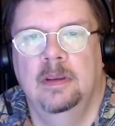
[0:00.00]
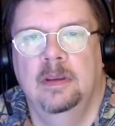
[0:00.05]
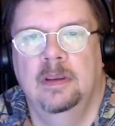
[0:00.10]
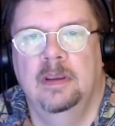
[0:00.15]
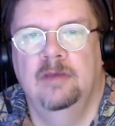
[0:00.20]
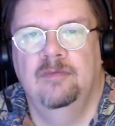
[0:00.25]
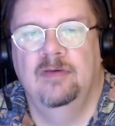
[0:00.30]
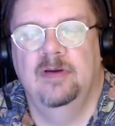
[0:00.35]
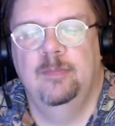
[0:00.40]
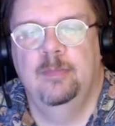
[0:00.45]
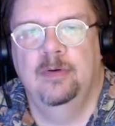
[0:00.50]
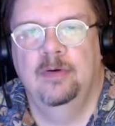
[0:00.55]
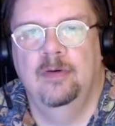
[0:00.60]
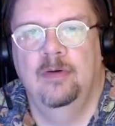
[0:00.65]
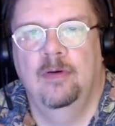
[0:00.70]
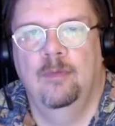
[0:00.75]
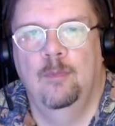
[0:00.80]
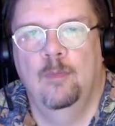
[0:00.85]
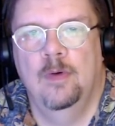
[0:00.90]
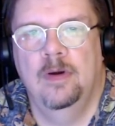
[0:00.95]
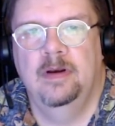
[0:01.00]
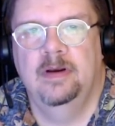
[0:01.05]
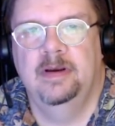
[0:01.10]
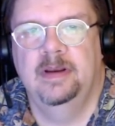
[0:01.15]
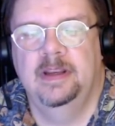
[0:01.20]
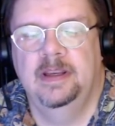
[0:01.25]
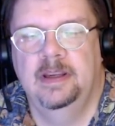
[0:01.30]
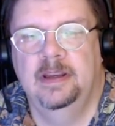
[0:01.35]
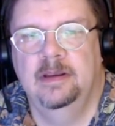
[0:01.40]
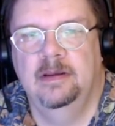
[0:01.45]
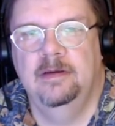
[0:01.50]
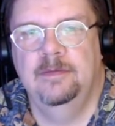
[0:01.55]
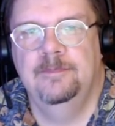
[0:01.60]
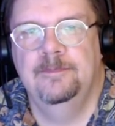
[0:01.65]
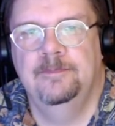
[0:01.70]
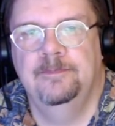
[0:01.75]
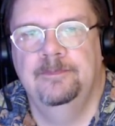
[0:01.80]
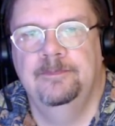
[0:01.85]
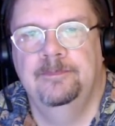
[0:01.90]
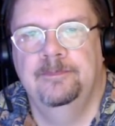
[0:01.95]
if I put a 1 here,
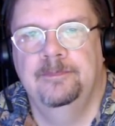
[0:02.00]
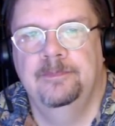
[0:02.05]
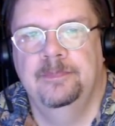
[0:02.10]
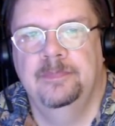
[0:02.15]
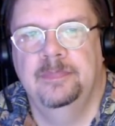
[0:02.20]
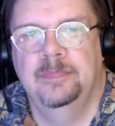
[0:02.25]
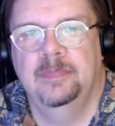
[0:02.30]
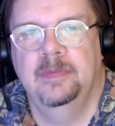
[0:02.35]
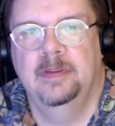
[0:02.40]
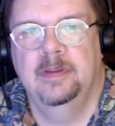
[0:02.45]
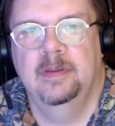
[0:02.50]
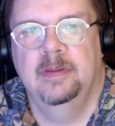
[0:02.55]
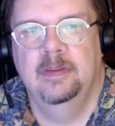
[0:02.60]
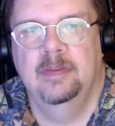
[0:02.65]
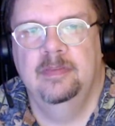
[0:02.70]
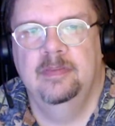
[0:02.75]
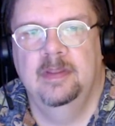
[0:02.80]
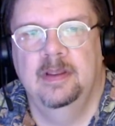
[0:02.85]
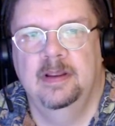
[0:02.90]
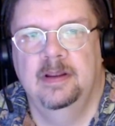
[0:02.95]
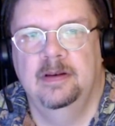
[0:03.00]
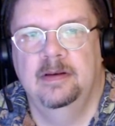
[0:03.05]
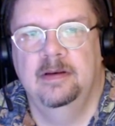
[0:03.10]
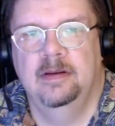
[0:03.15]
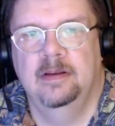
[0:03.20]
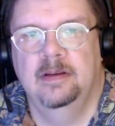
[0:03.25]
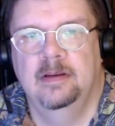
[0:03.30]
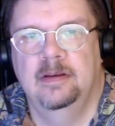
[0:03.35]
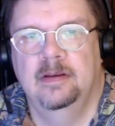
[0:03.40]
then